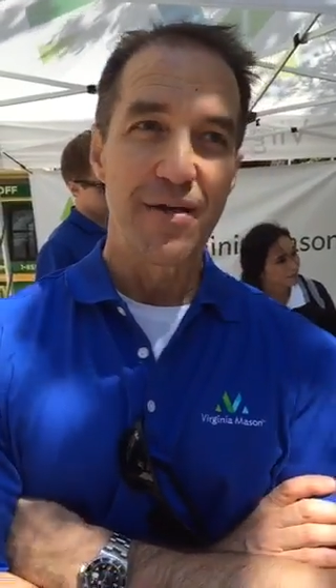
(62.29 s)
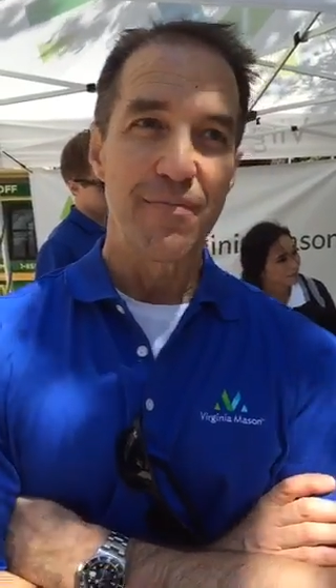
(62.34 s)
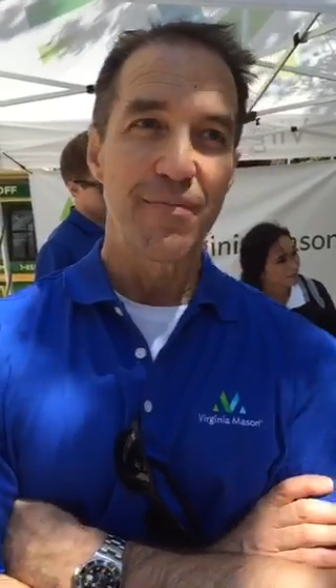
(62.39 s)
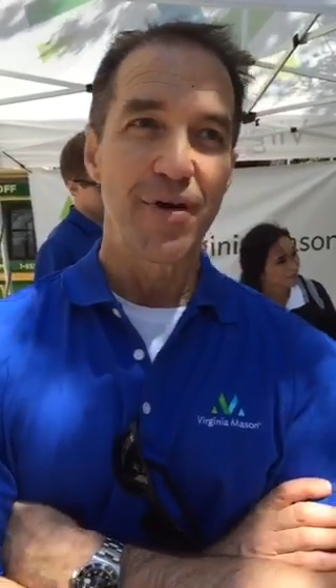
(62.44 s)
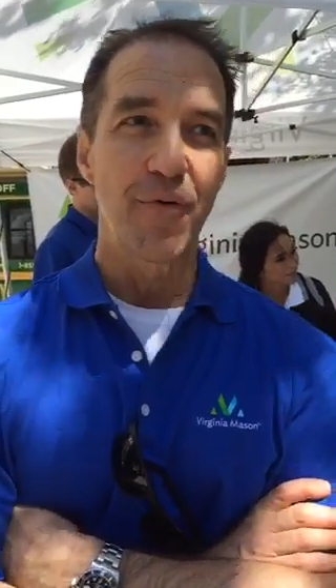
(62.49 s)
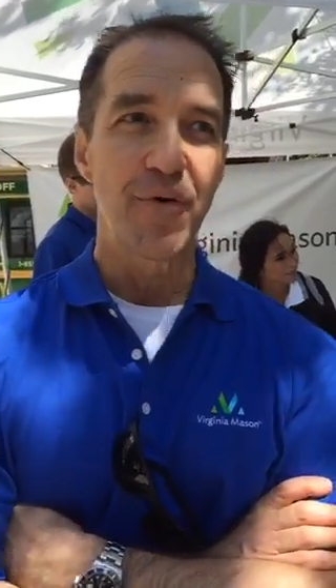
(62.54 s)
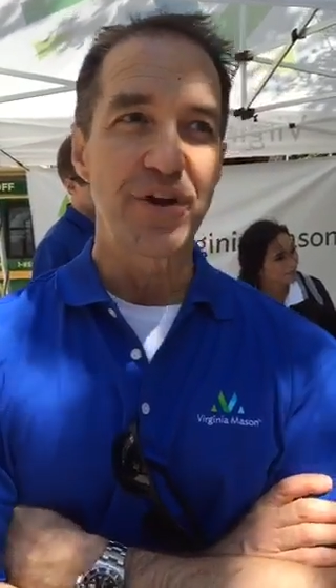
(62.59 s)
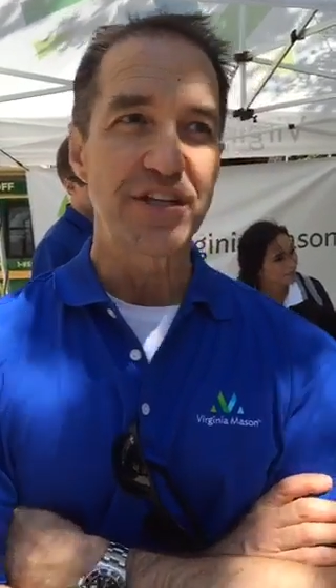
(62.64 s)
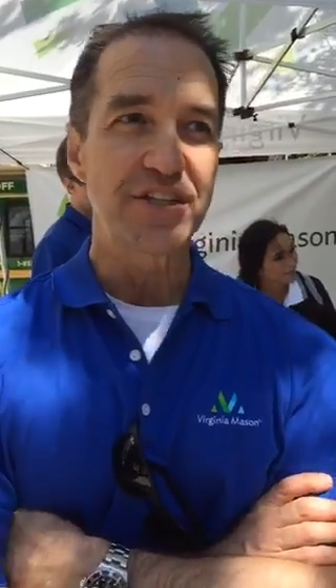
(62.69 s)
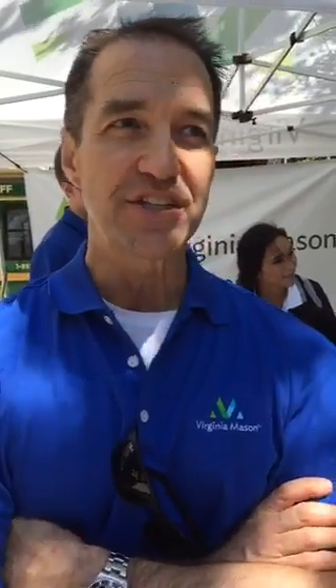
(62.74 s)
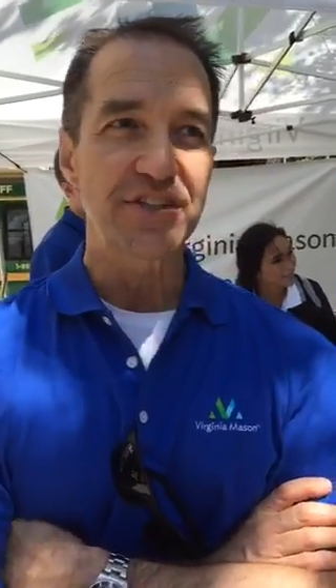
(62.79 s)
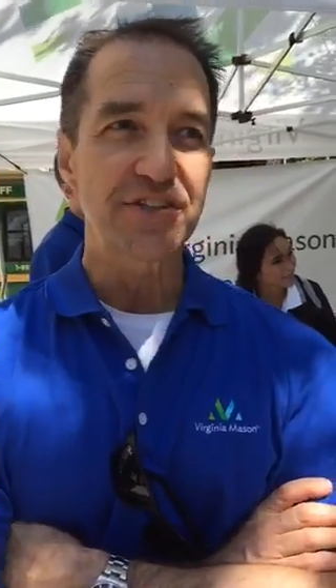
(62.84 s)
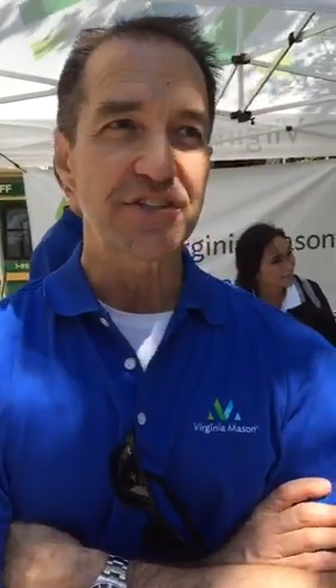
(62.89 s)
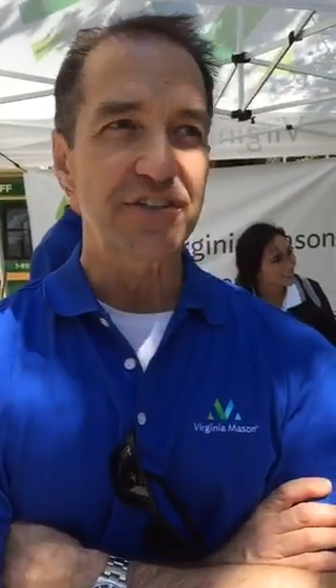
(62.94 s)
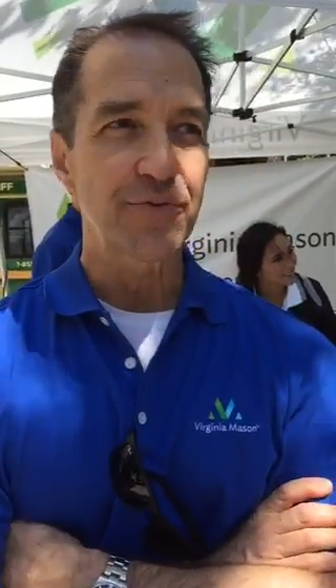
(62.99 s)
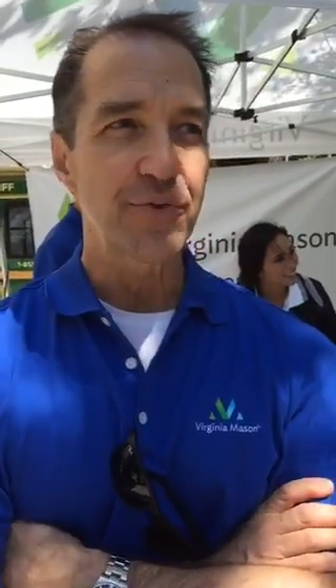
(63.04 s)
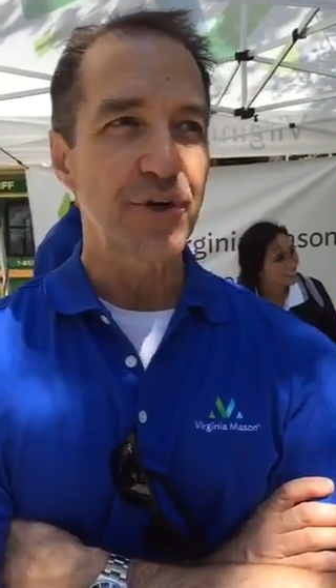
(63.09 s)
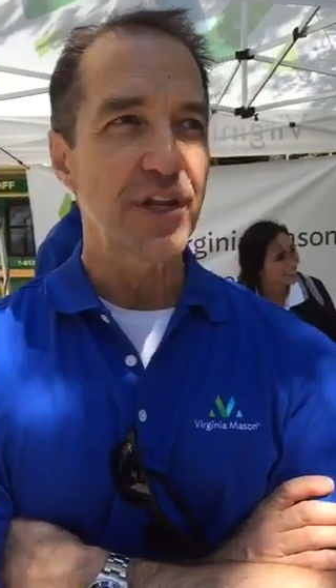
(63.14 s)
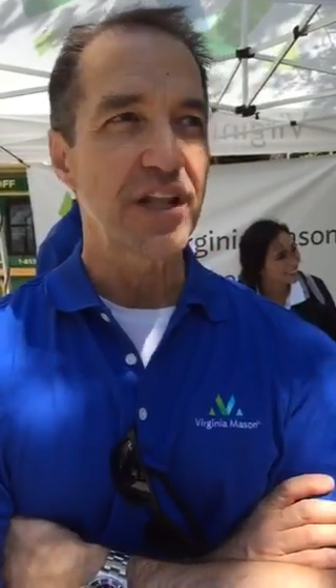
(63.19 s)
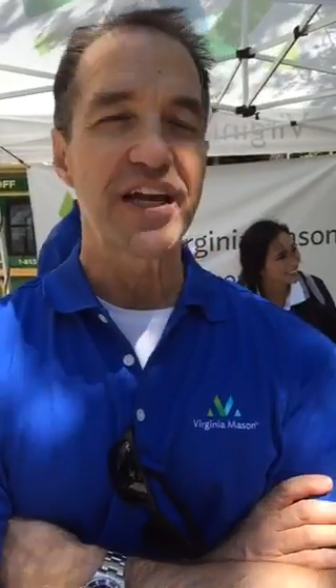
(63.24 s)
but we just
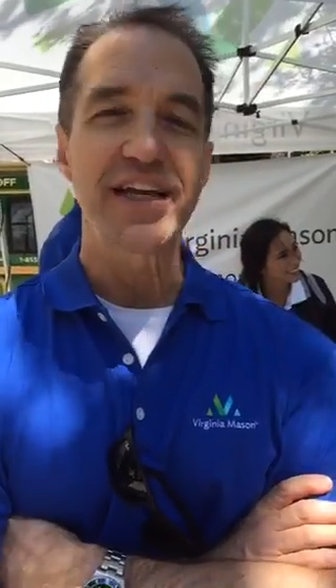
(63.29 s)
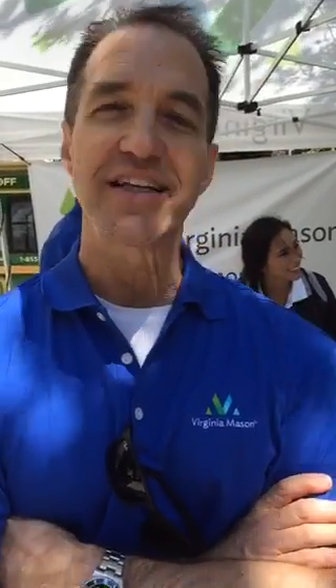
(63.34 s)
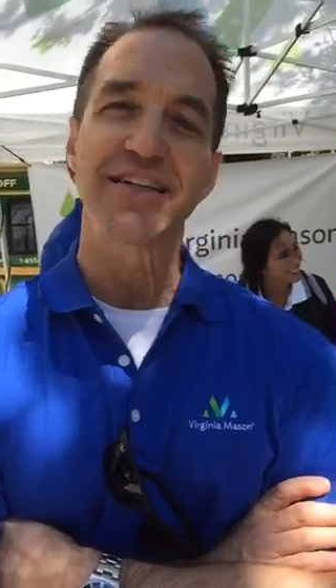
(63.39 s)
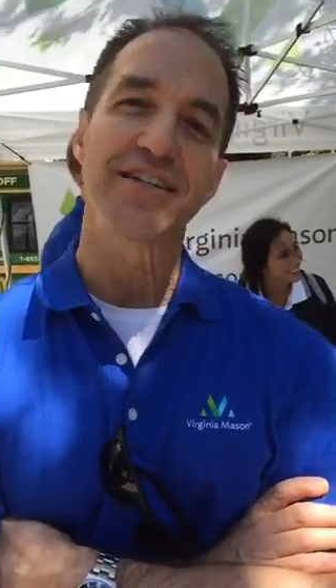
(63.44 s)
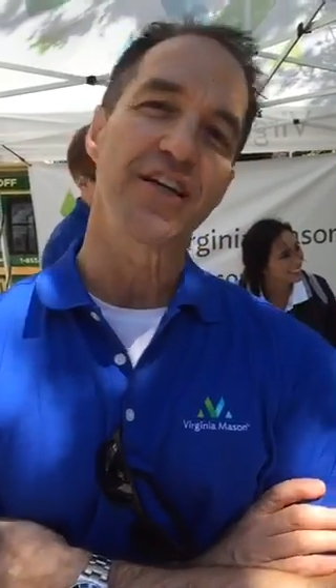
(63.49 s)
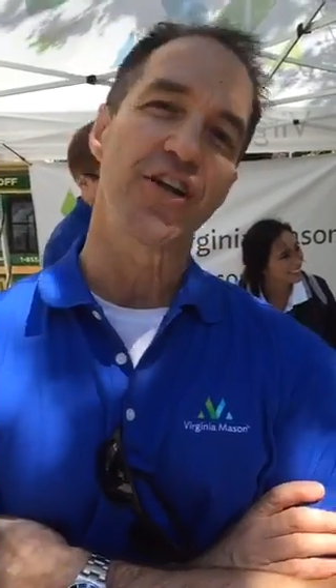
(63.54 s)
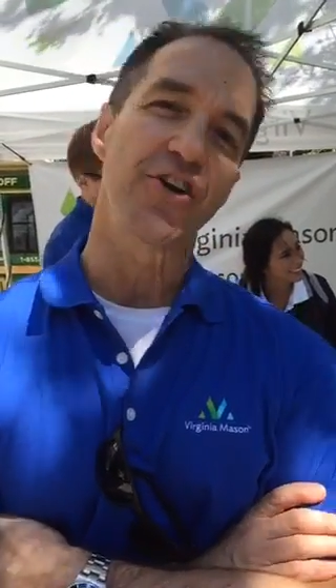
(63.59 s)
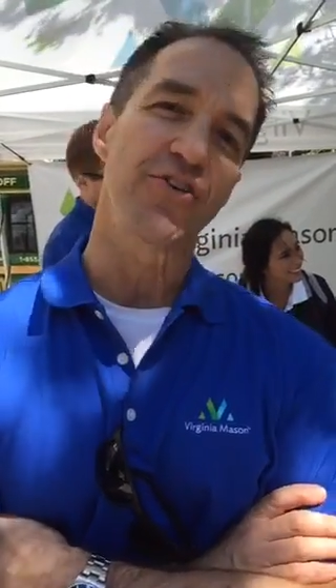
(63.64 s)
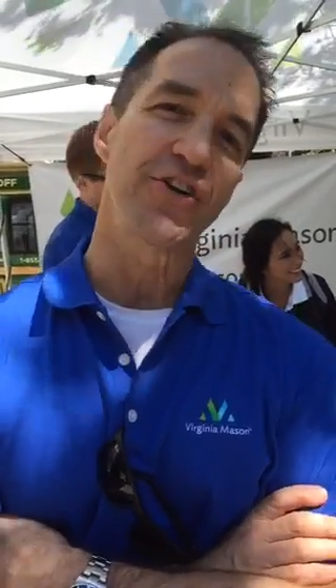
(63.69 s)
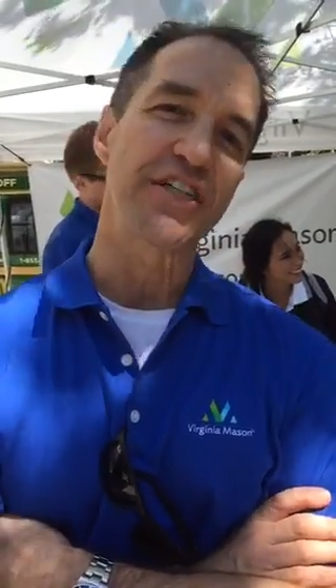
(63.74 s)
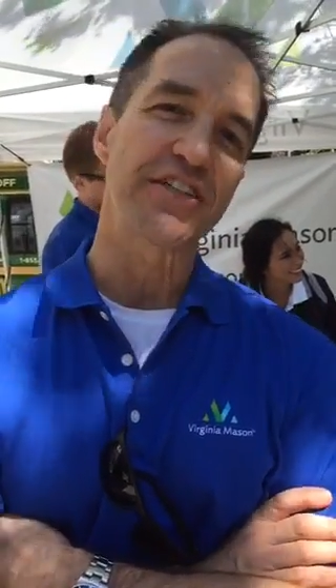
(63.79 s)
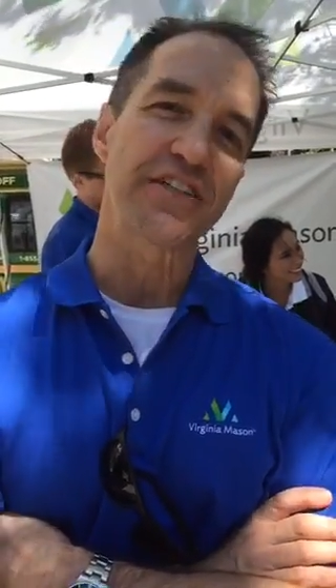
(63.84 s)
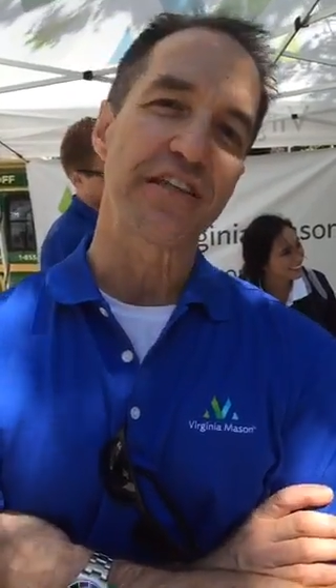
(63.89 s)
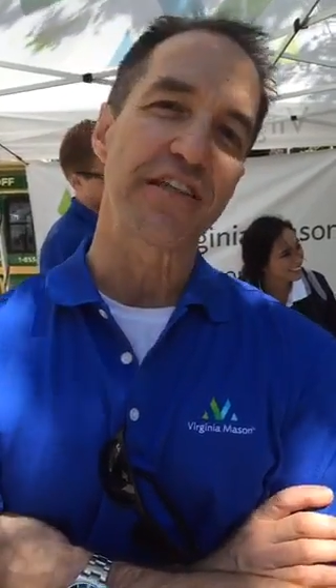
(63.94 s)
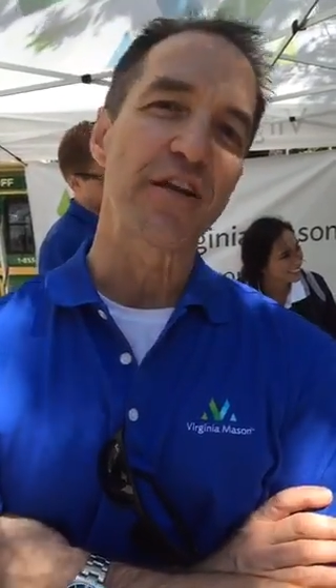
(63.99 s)
would like to increase a